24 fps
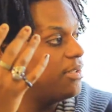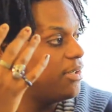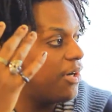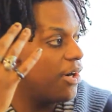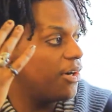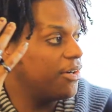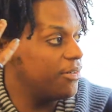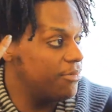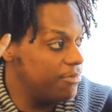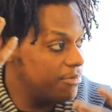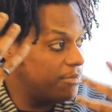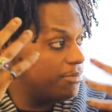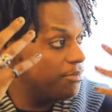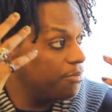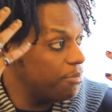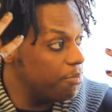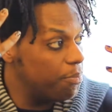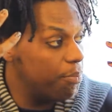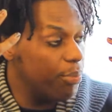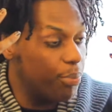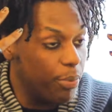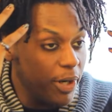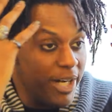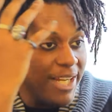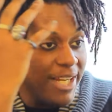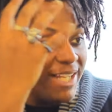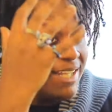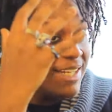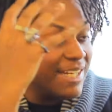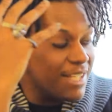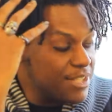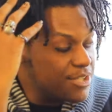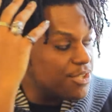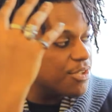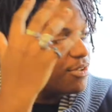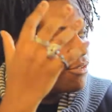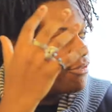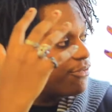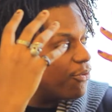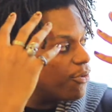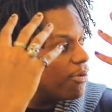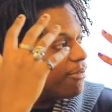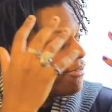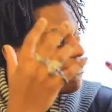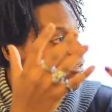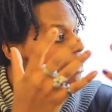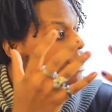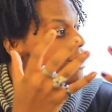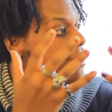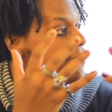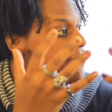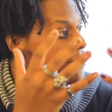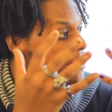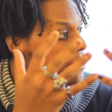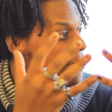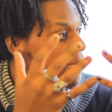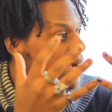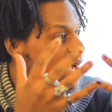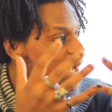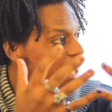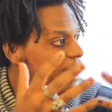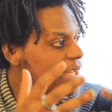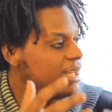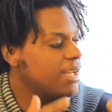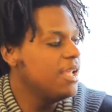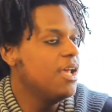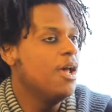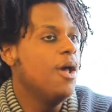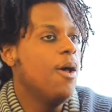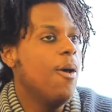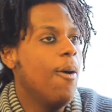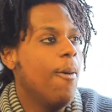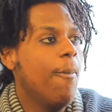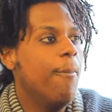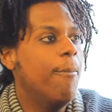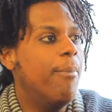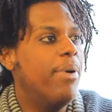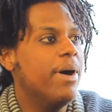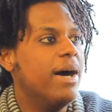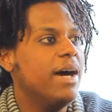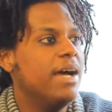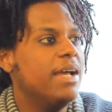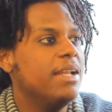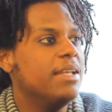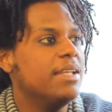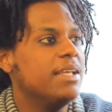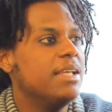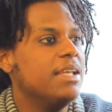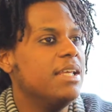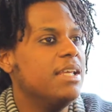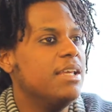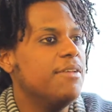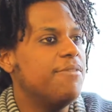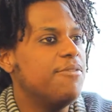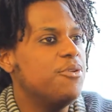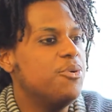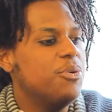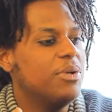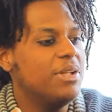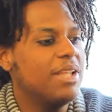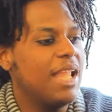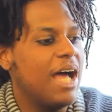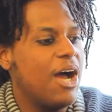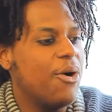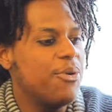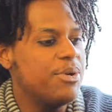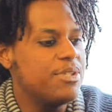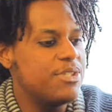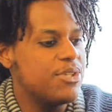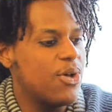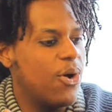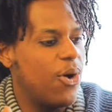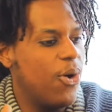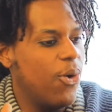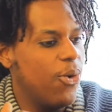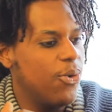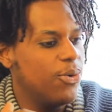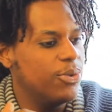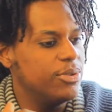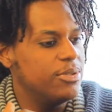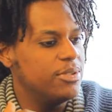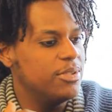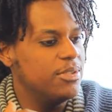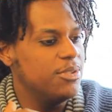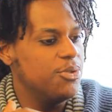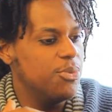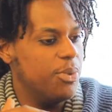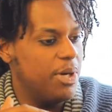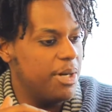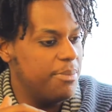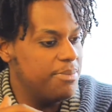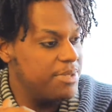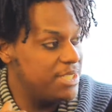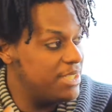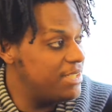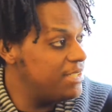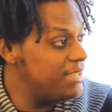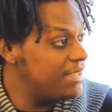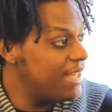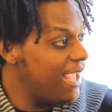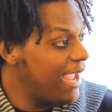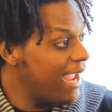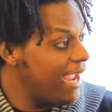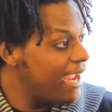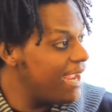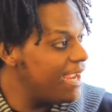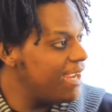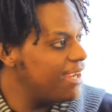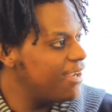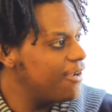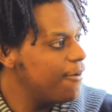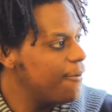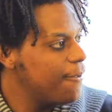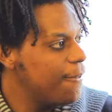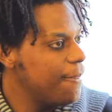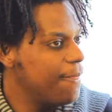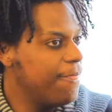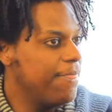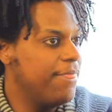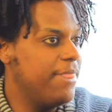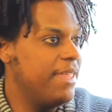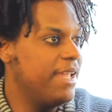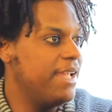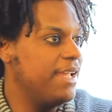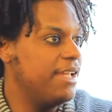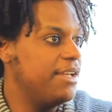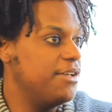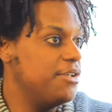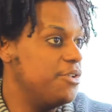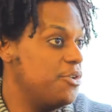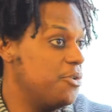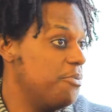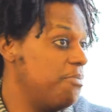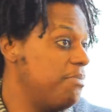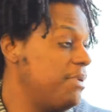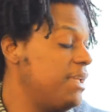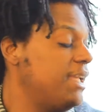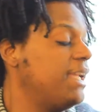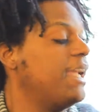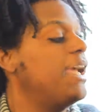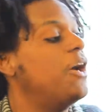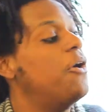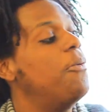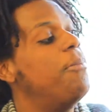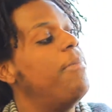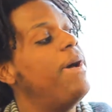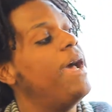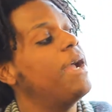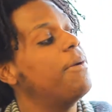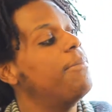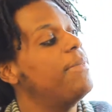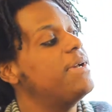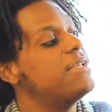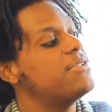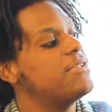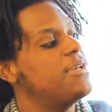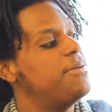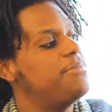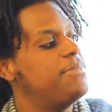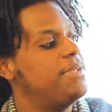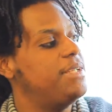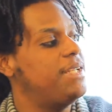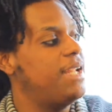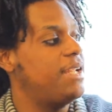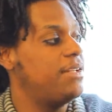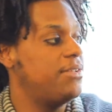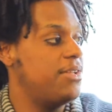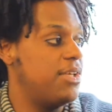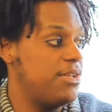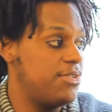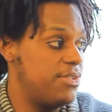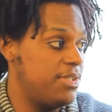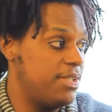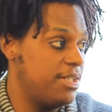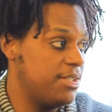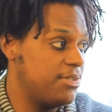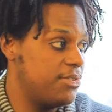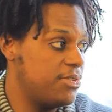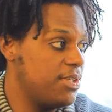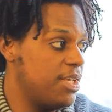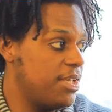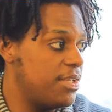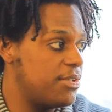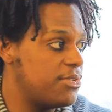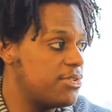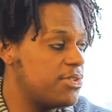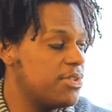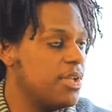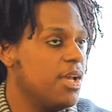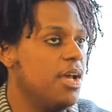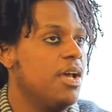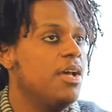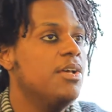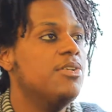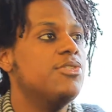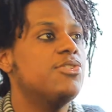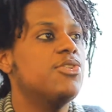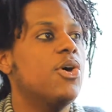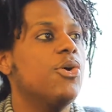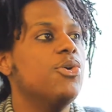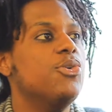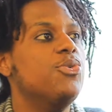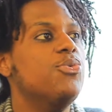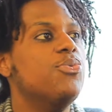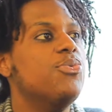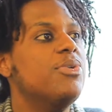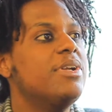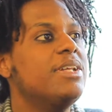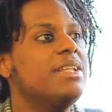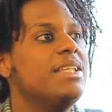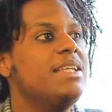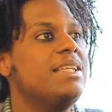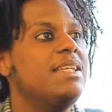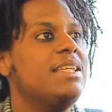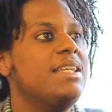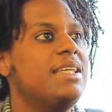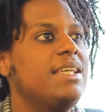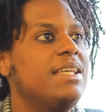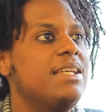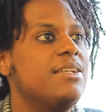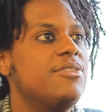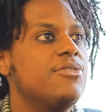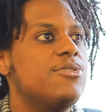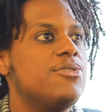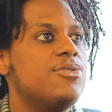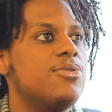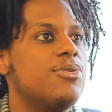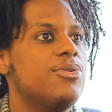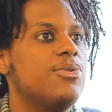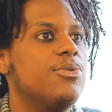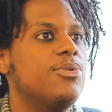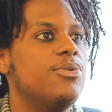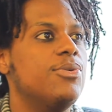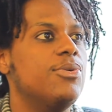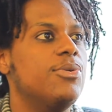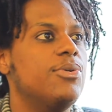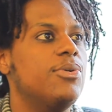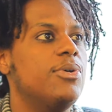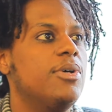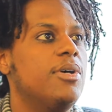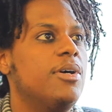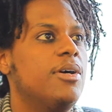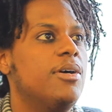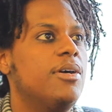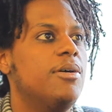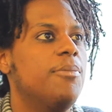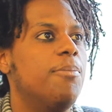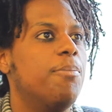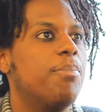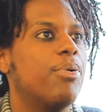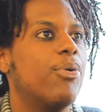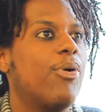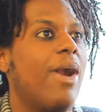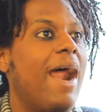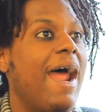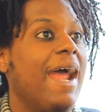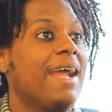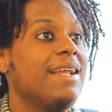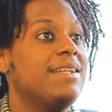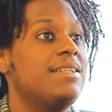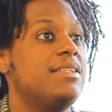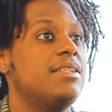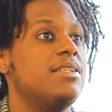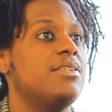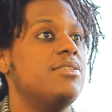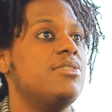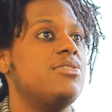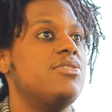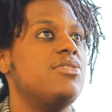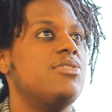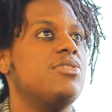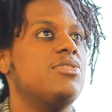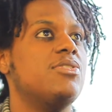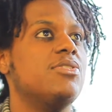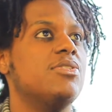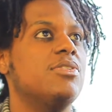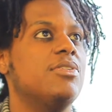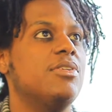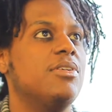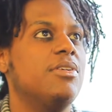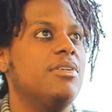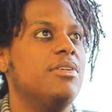are bringing it to the forefront of your mind. But if you allow it to hold you up today, then you're being held back by something that doesn't exist. So you really need to practice